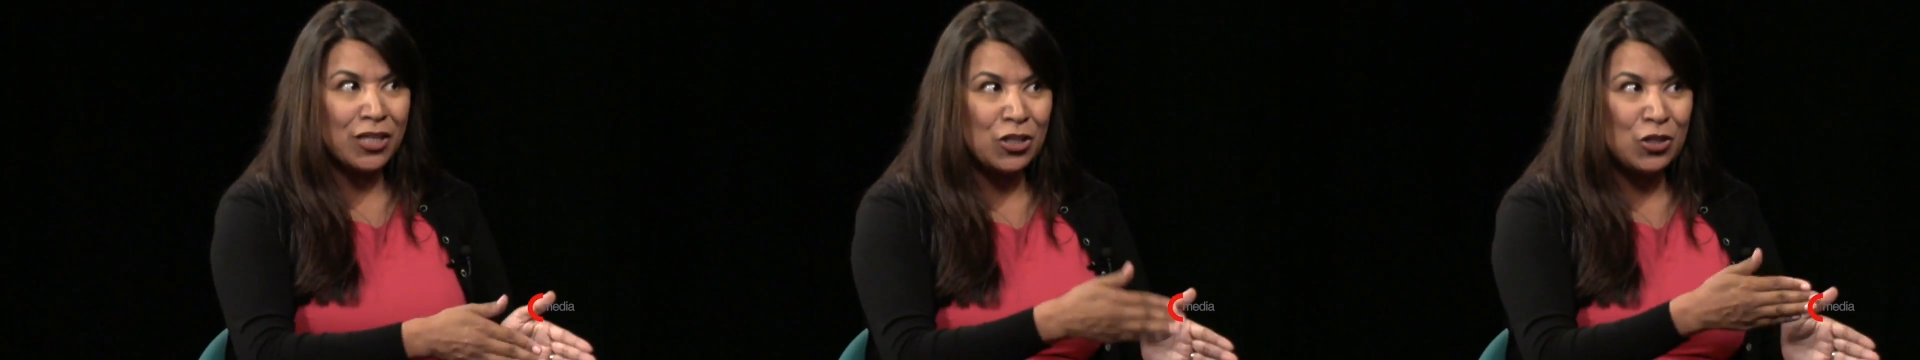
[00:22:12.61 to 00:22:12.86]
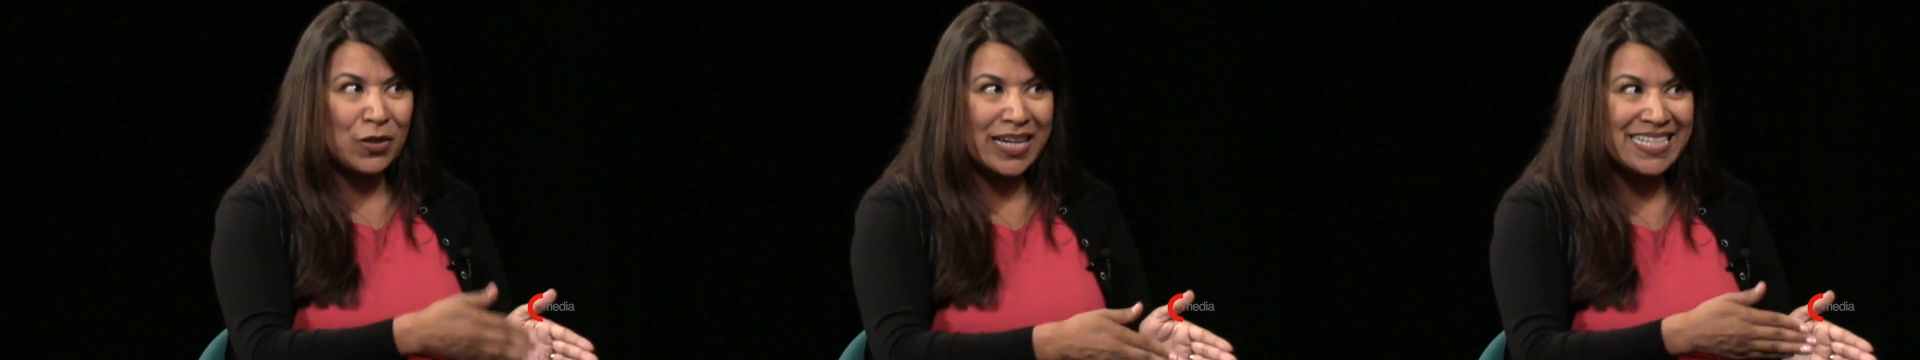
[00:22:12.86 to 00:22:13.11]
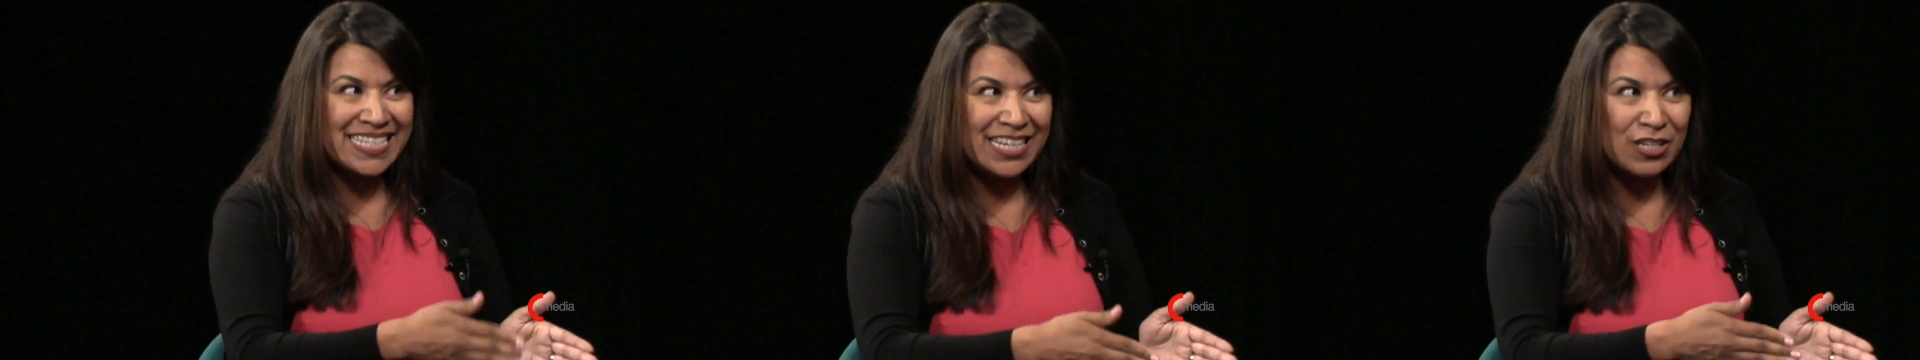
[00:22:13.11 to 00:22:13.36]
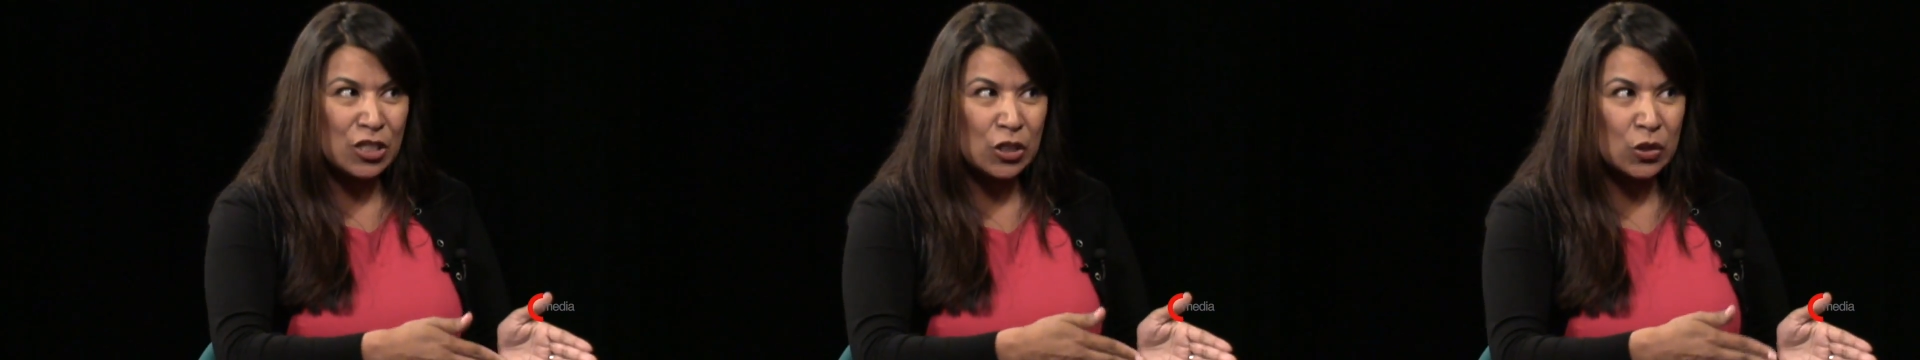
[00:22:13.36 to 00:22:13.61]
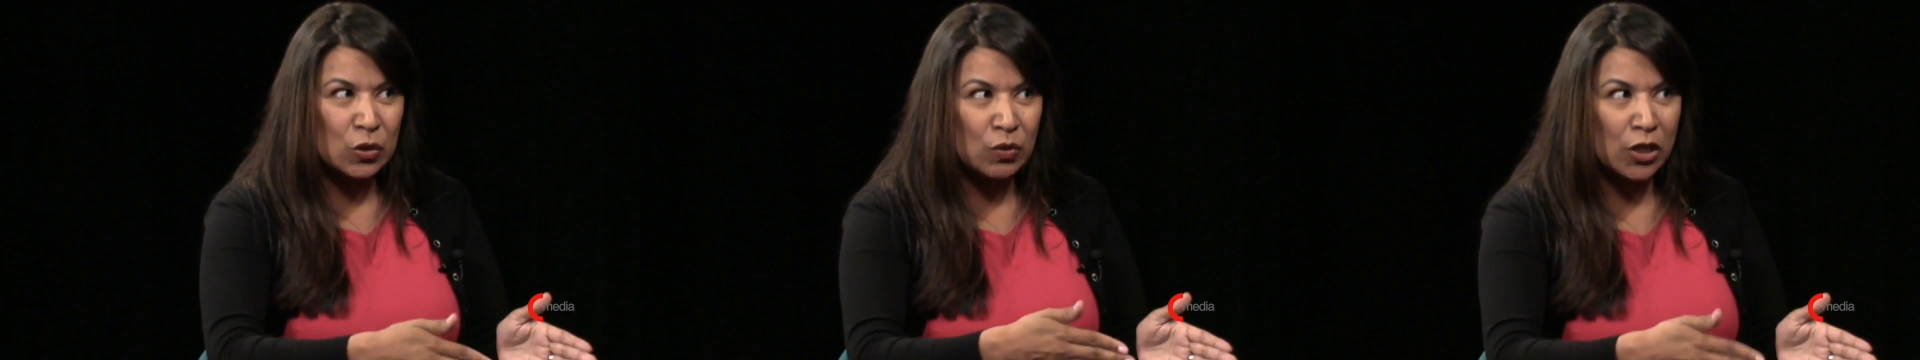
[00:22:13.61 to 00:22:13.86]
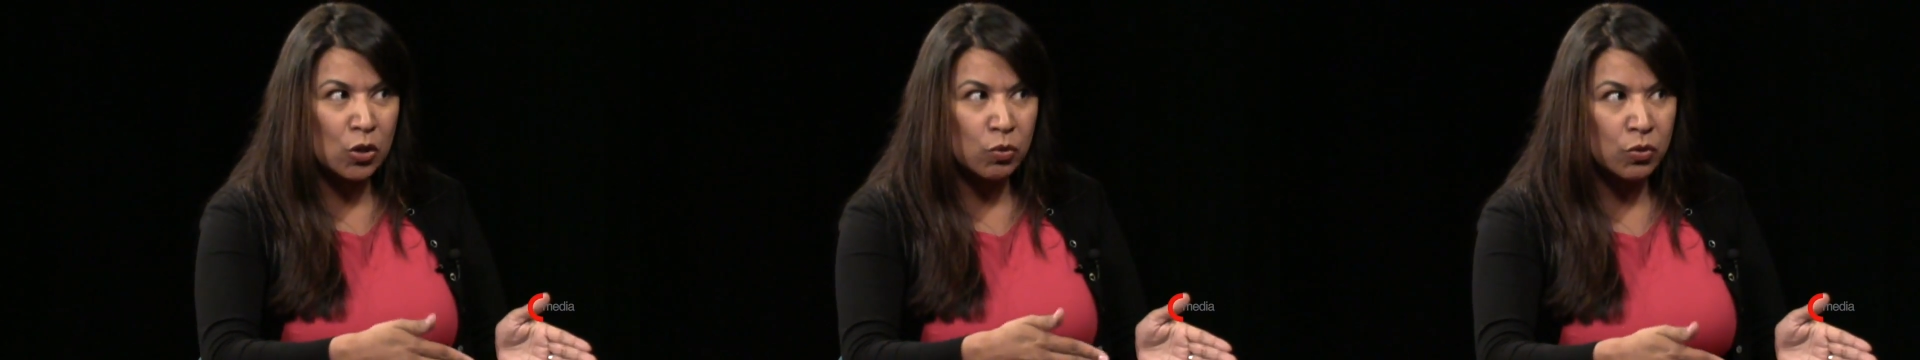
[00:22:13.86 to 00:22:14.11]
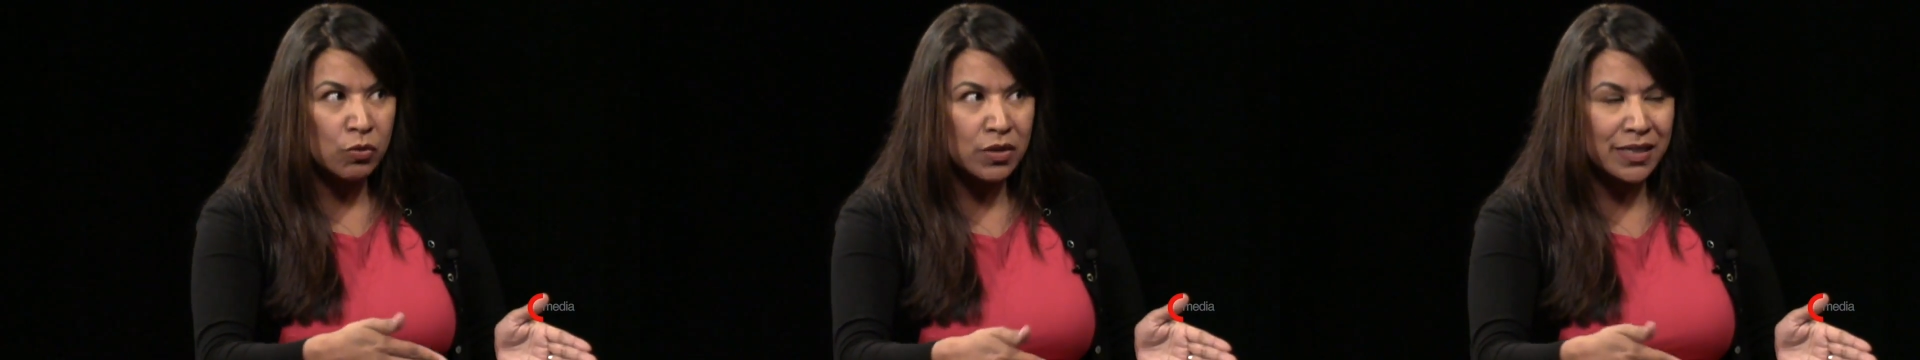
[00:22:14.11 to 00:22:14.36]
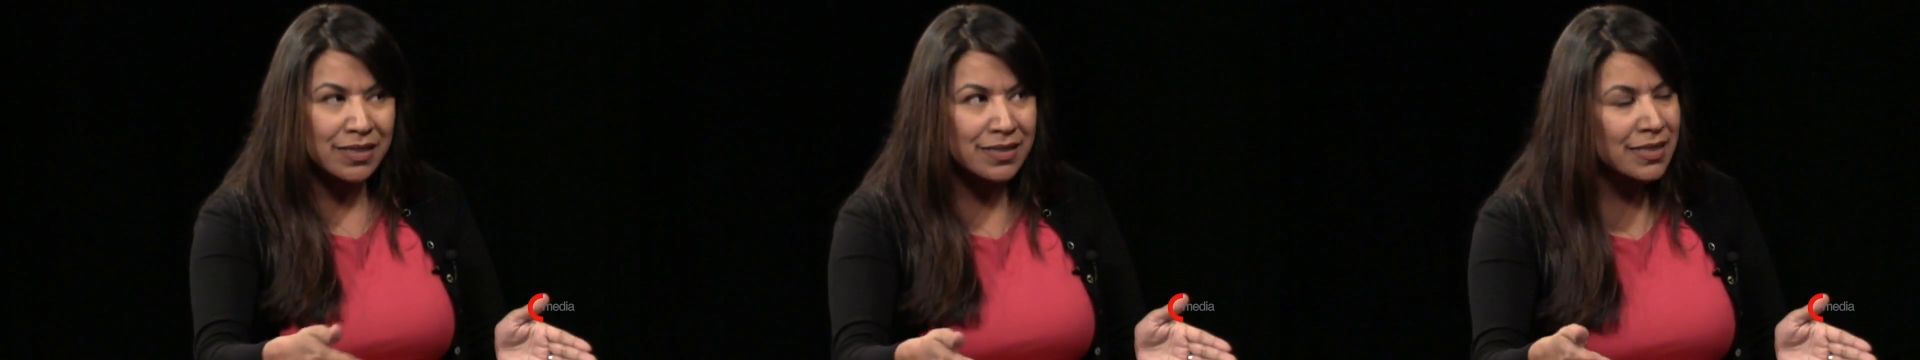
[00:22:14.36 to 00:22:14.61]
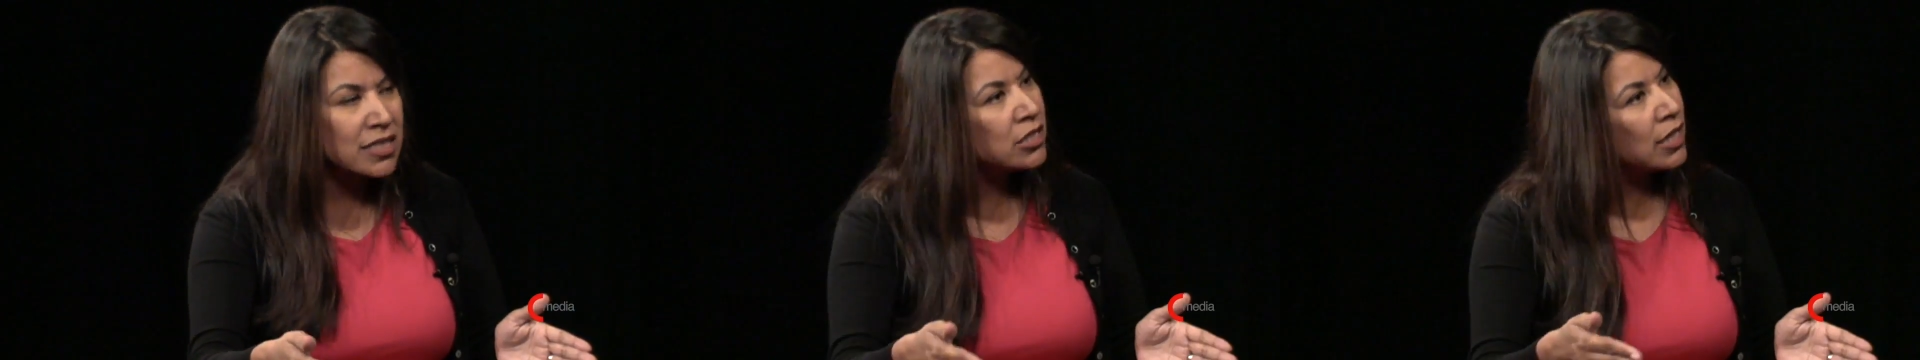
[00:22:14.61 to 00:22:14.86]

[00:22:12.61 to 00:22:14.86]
you continue to accrue these.